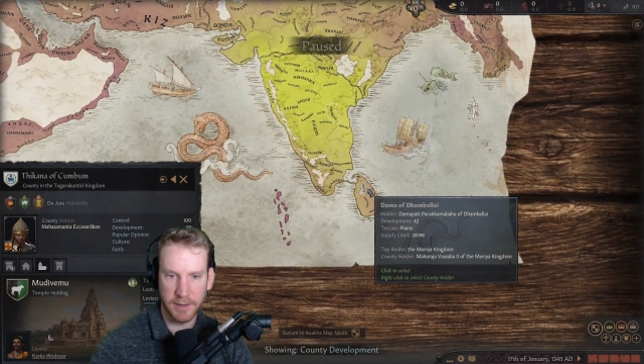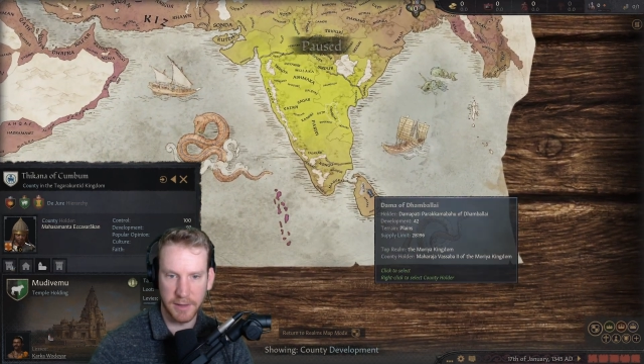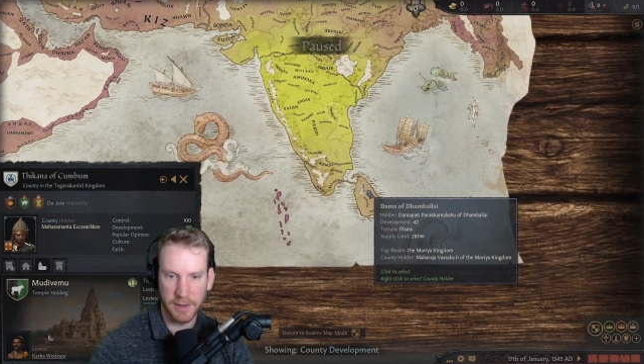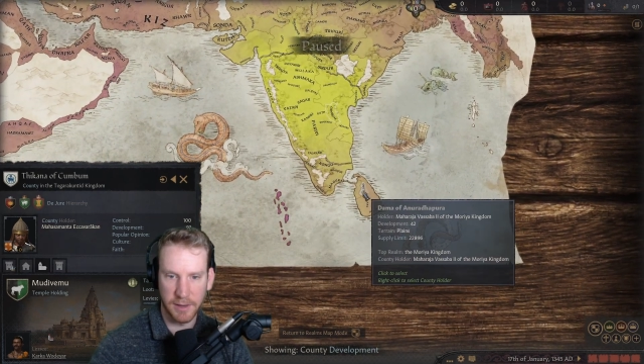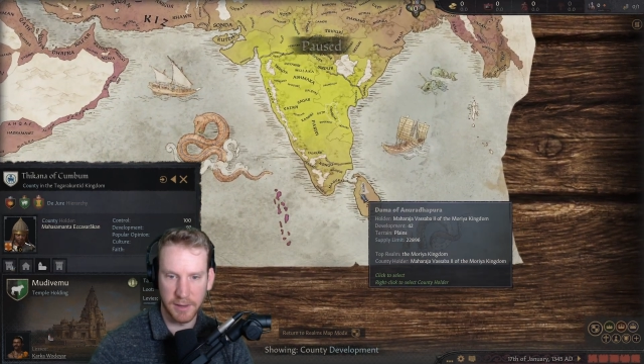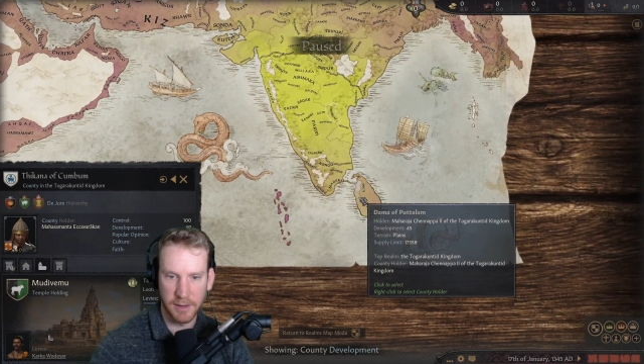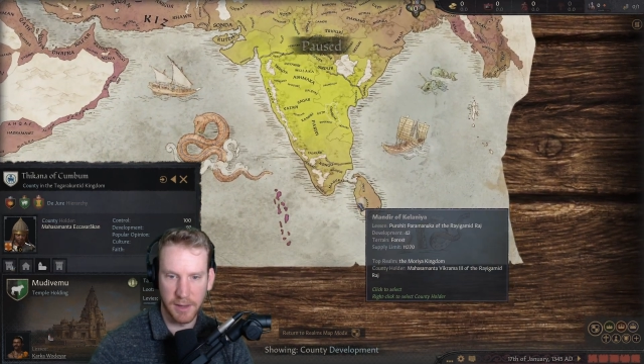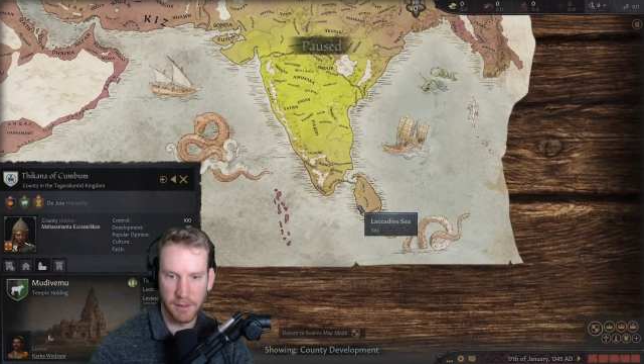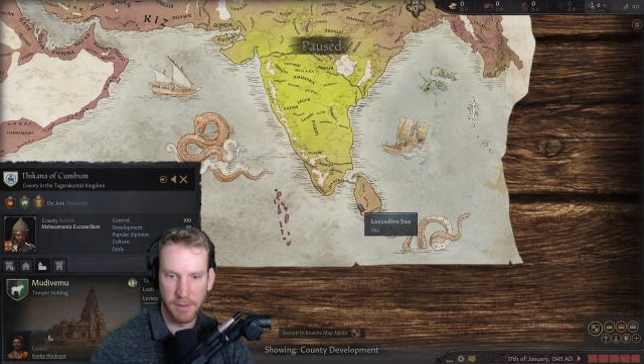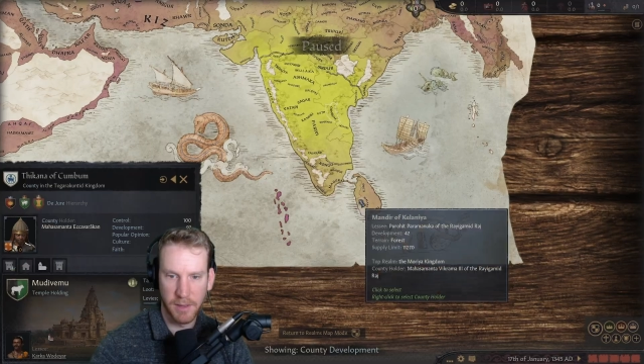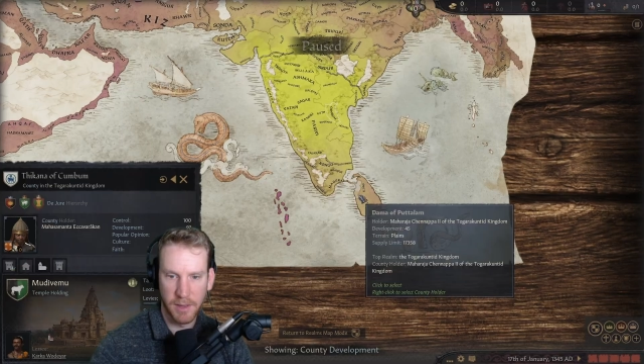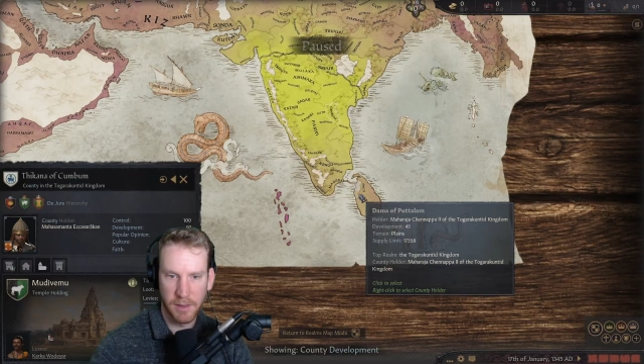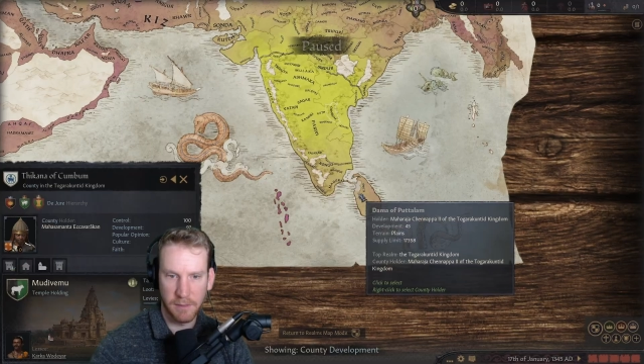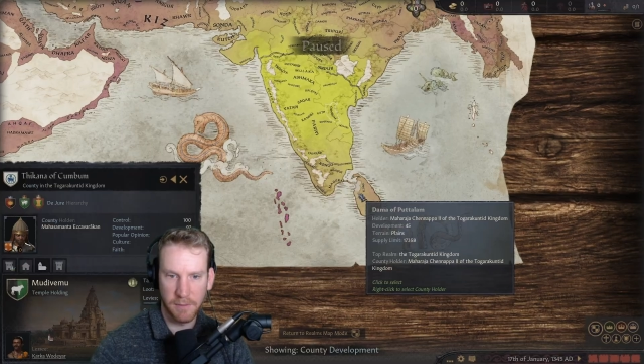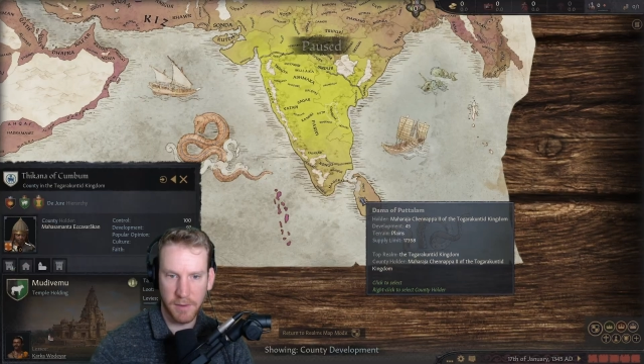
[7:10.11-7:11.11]
getting it
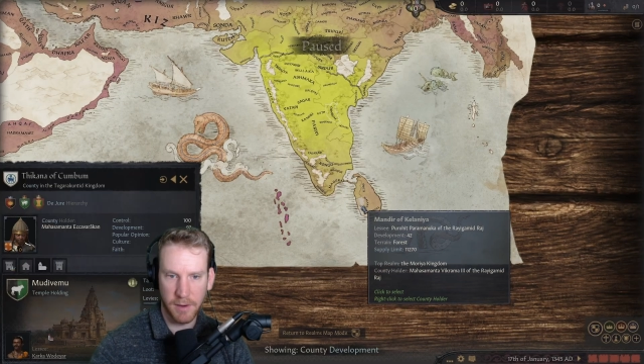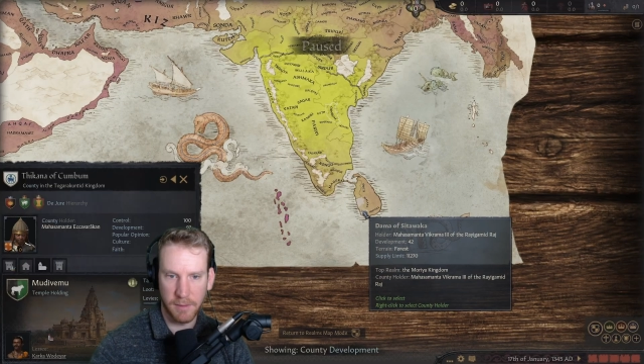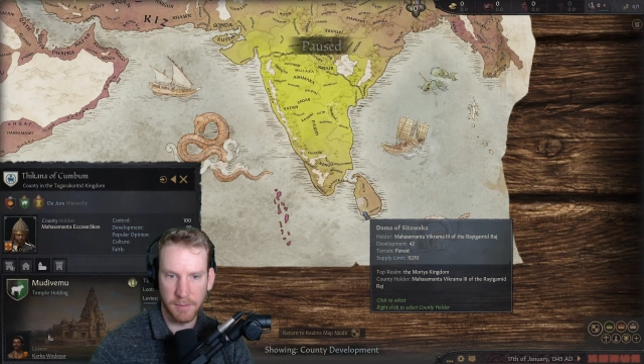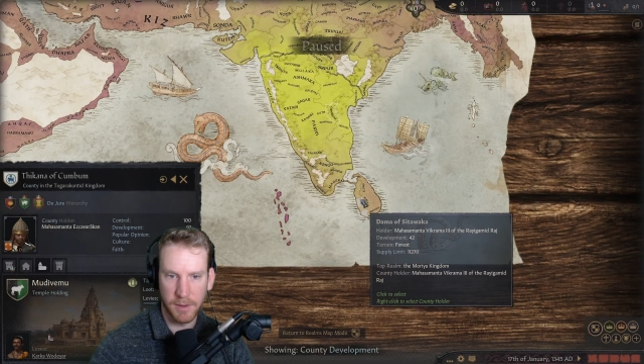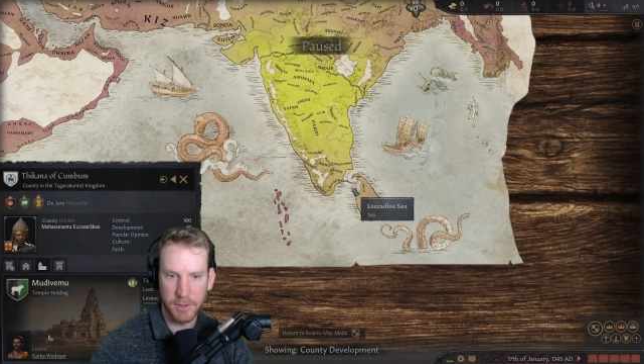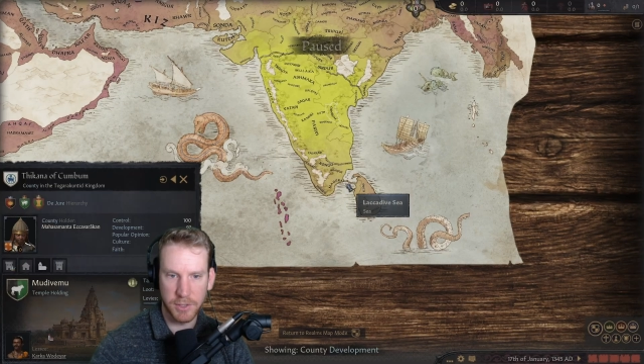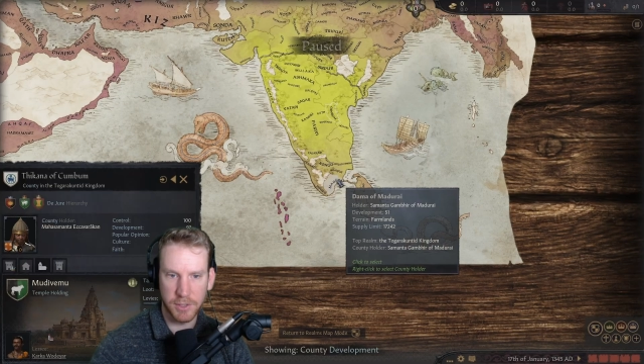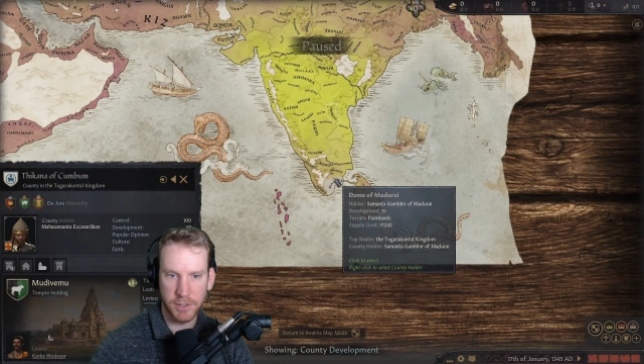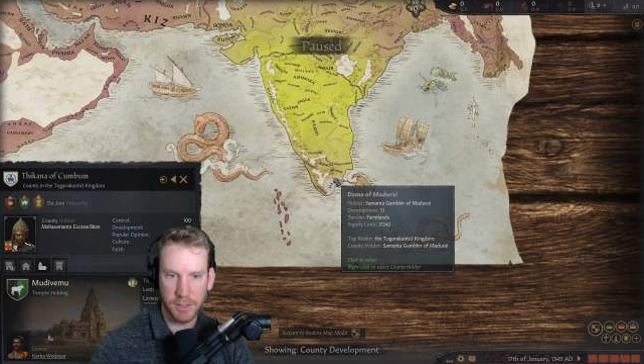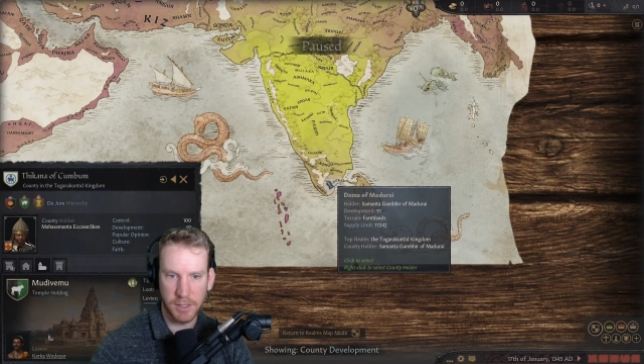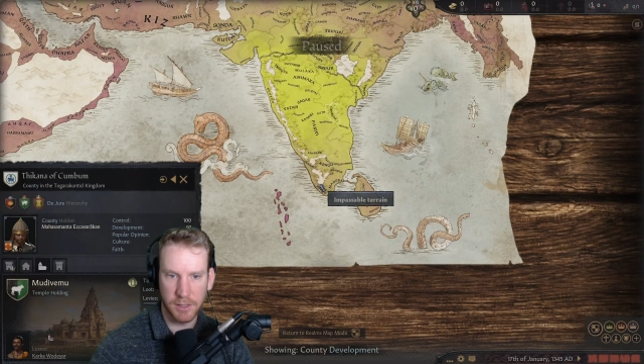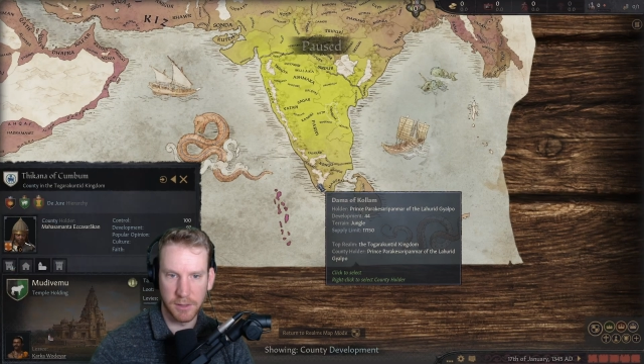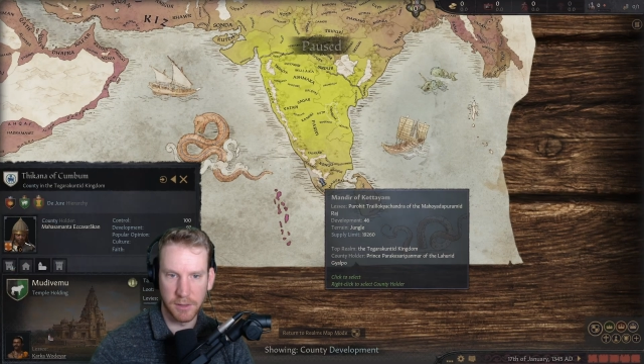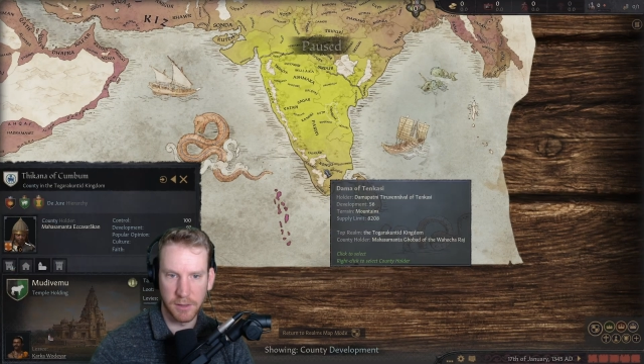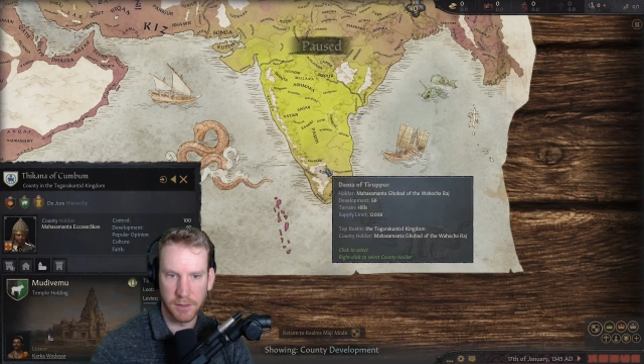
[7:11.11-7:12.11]
very much
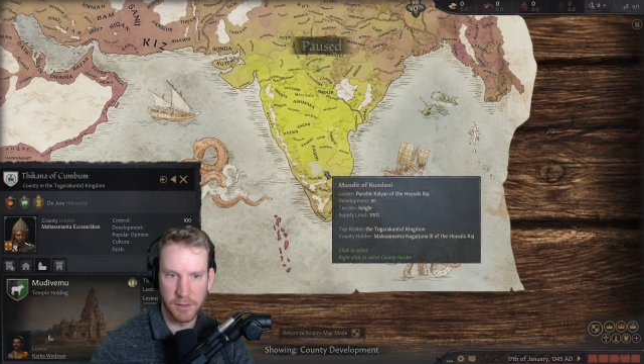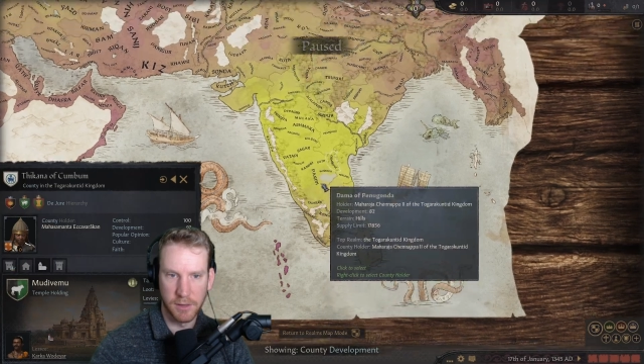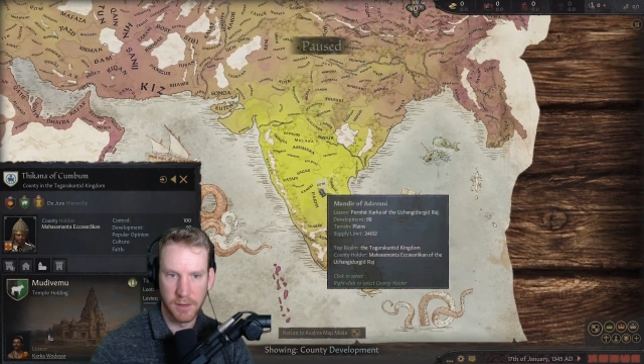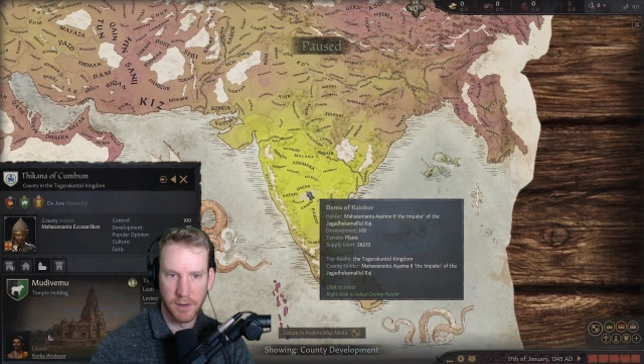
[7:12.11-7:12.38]
either.